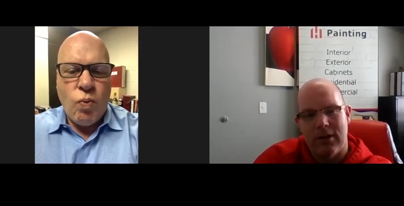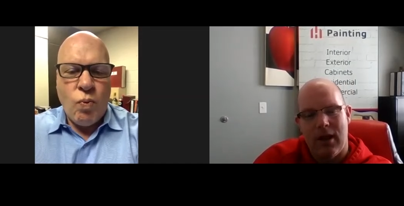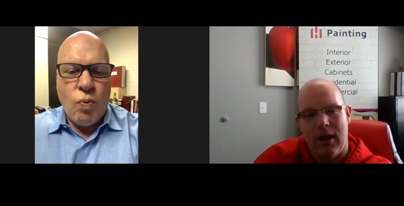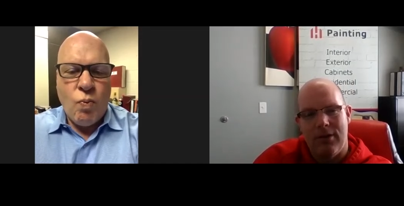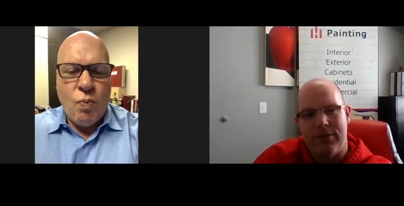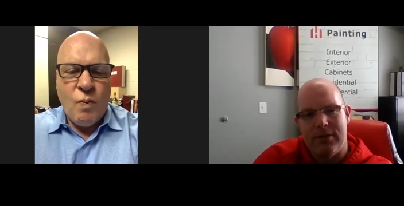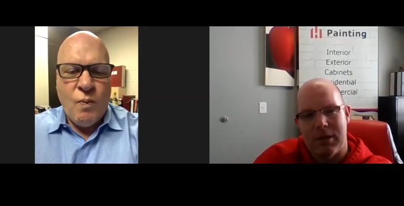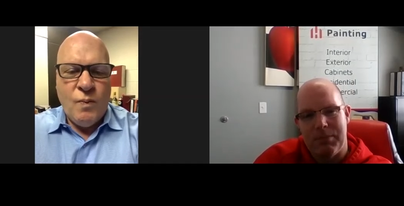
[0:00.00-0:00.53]
Speaker 1: your
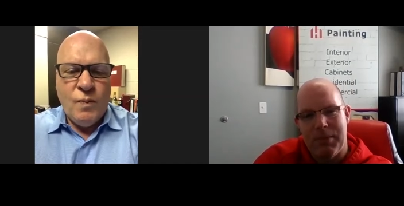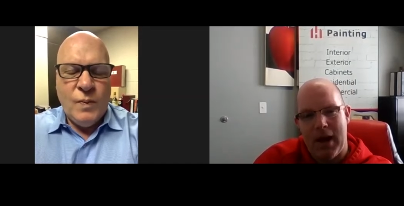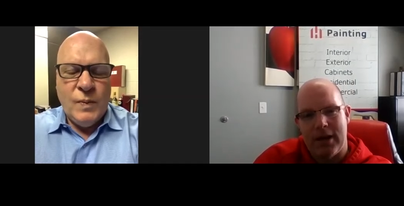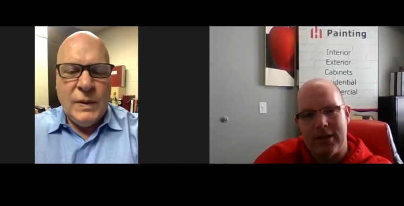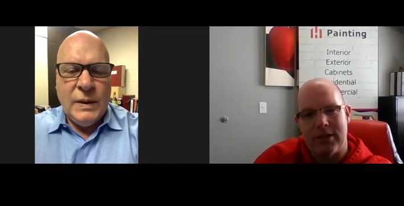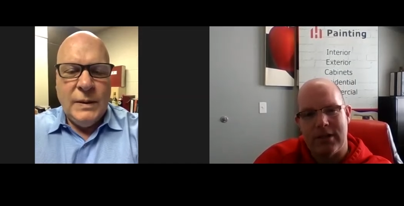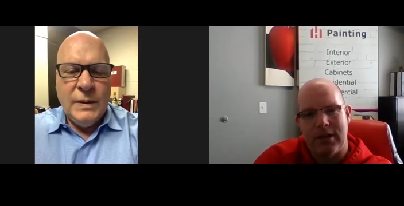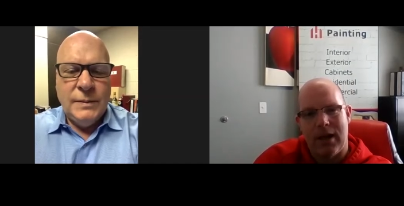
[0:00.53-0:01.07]
love and your
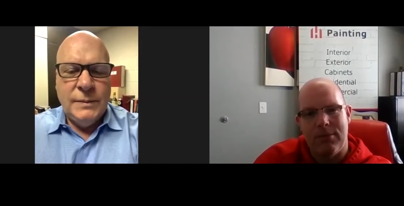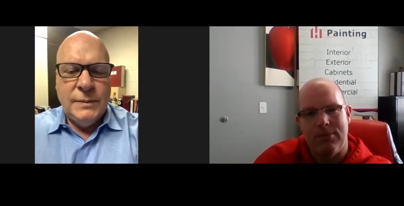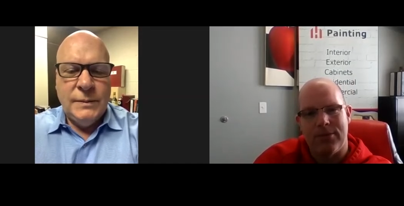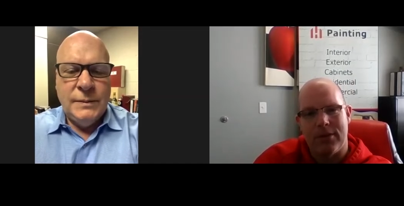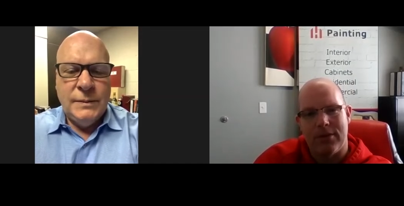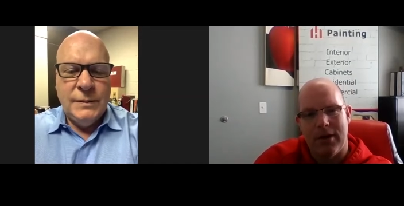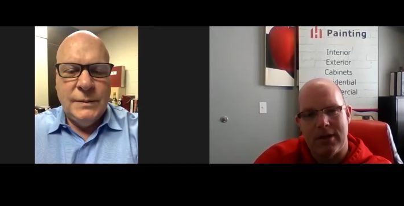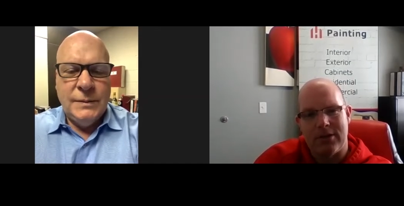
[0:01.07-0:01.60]
passion come
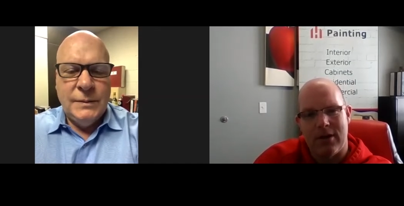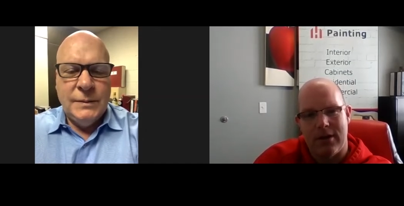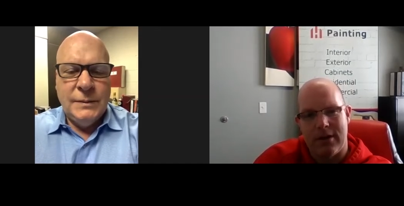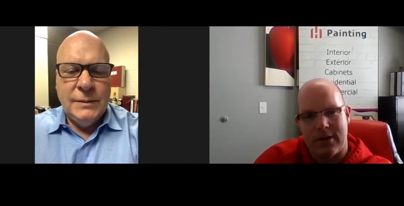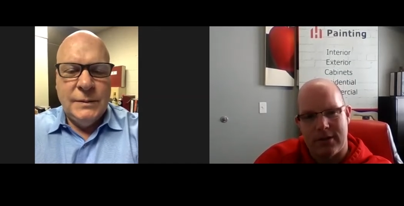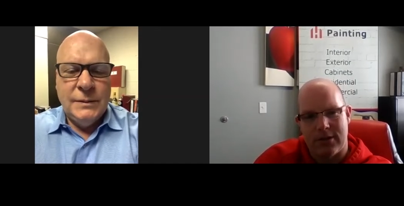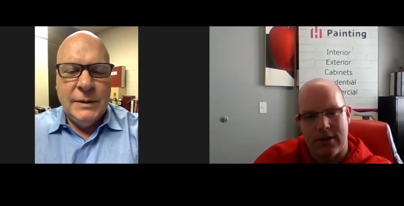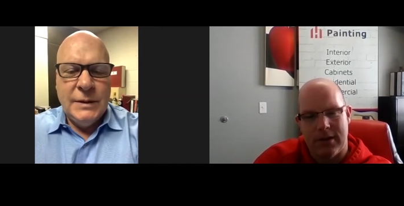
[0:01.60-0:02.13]
for the
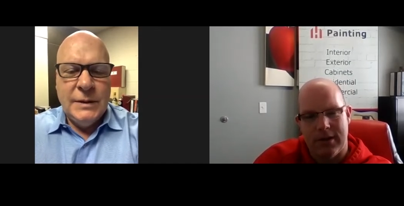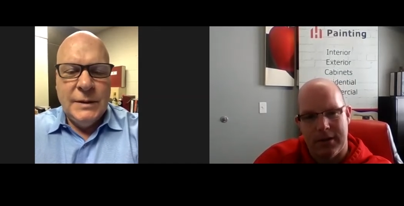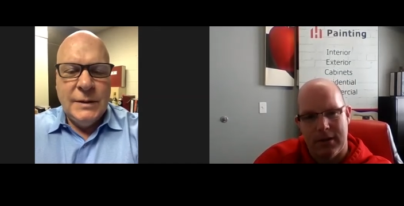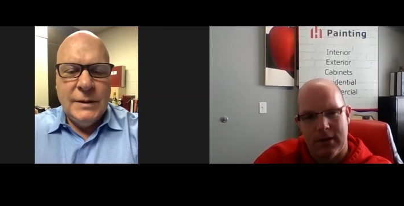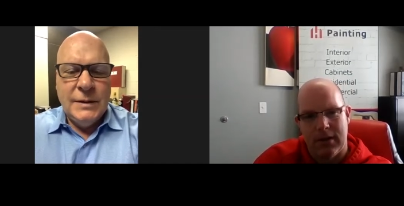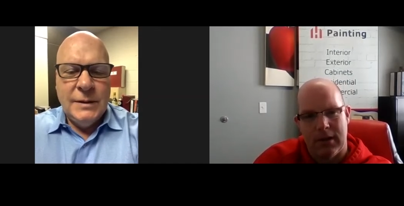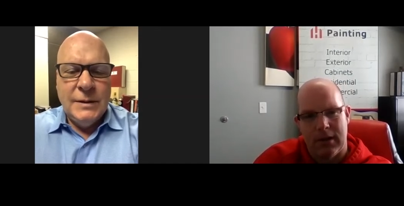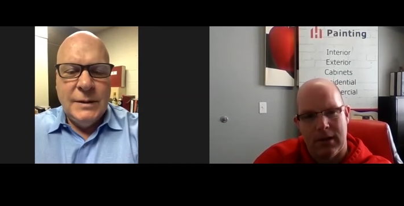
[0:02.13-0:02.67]
restaurant industry?
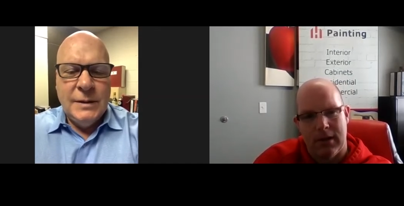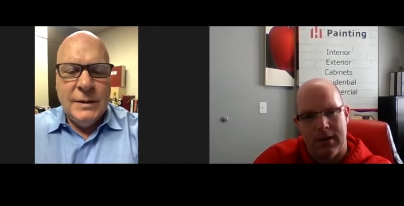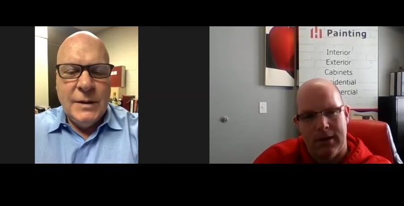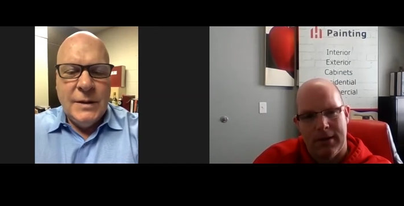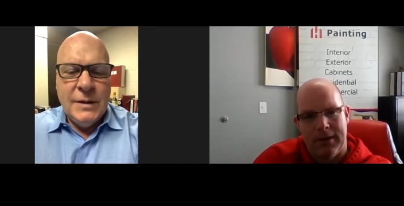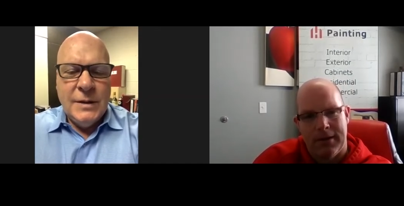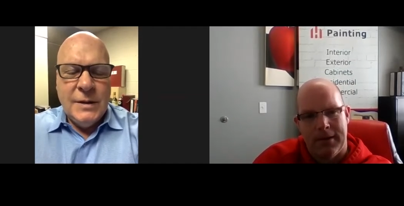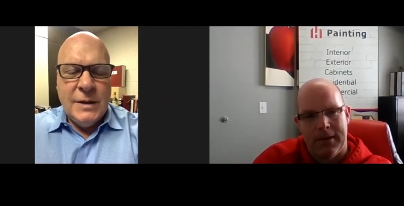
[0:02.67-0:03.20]

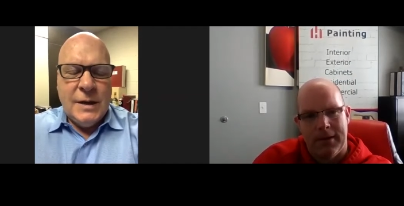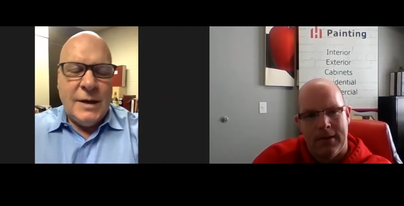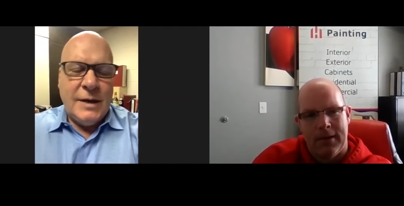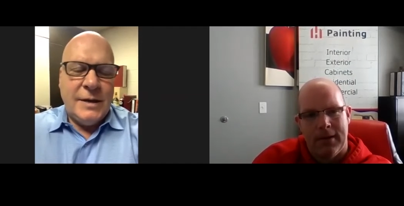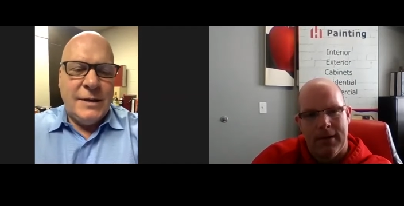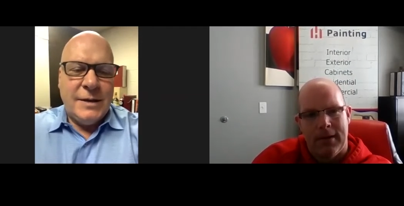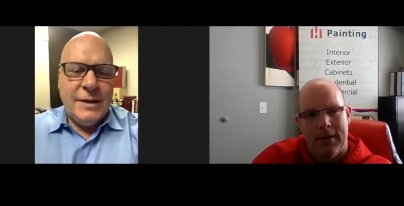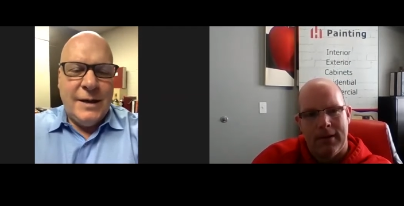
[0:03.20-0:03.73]

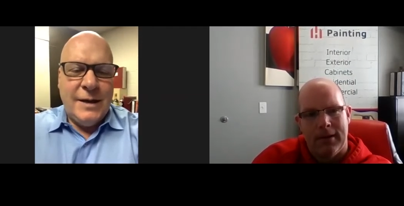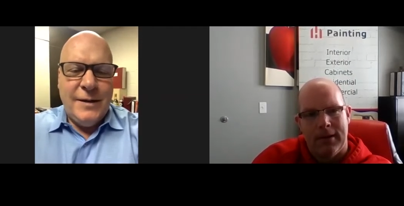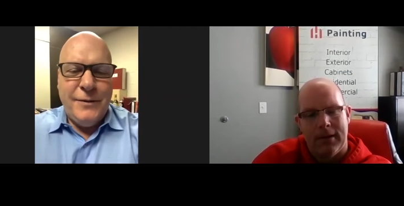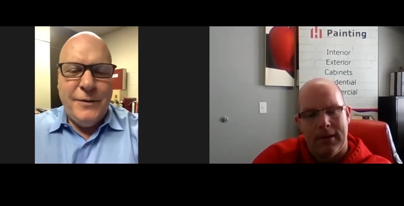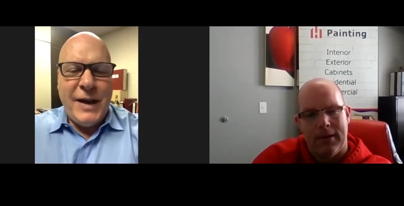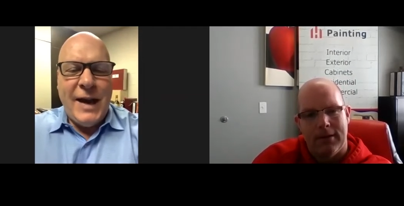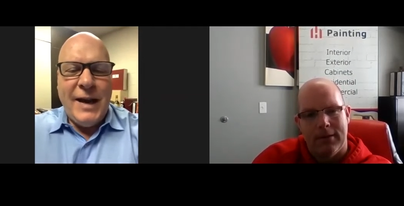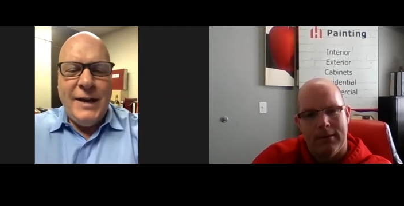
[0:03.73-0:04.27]
Speaker 2: honestly, I have
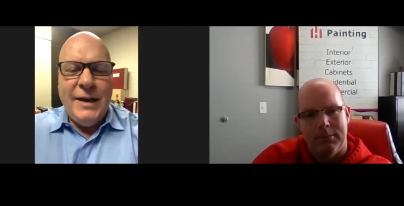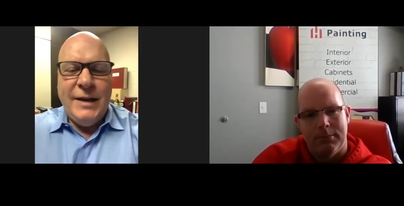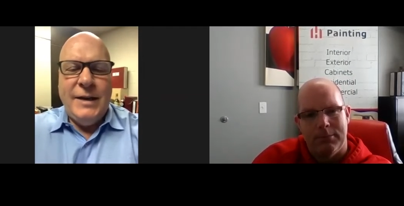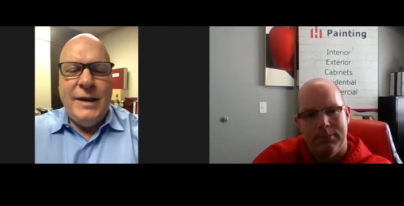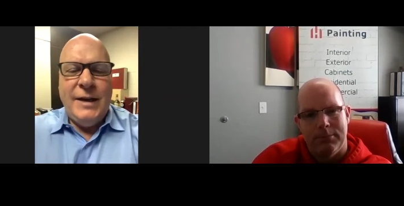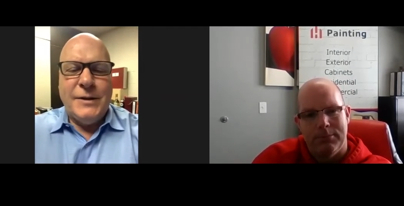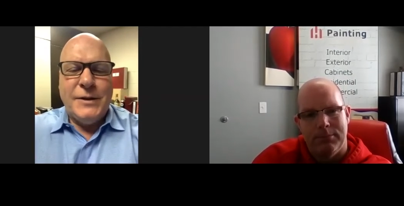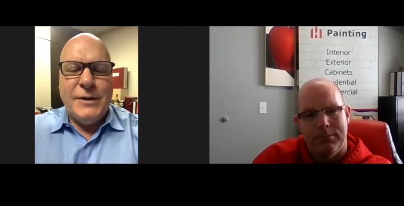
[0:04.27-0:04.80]
ADD.
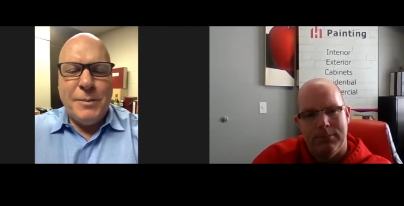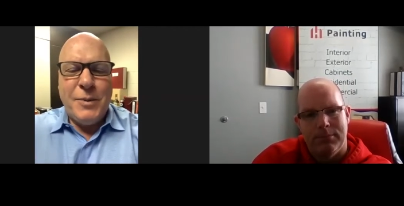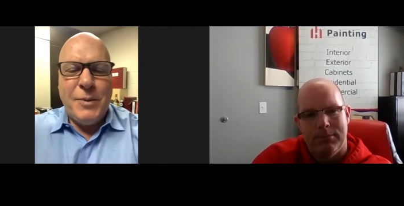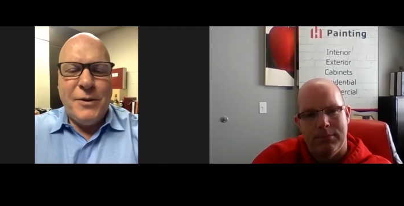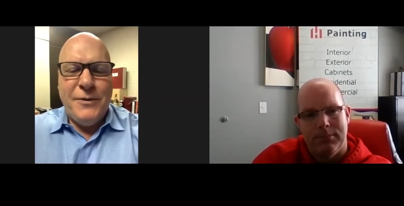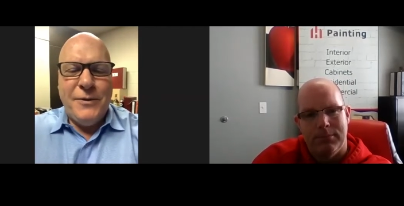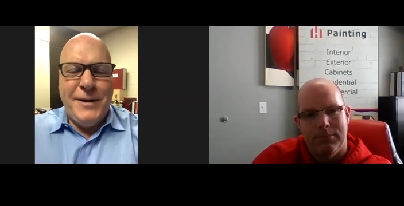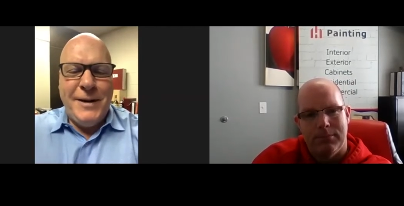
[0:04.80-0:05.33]
It's the
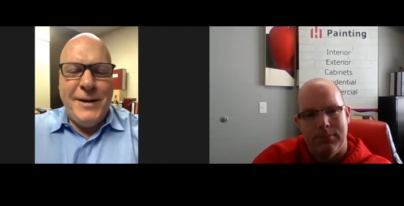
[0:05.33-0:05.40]
perfect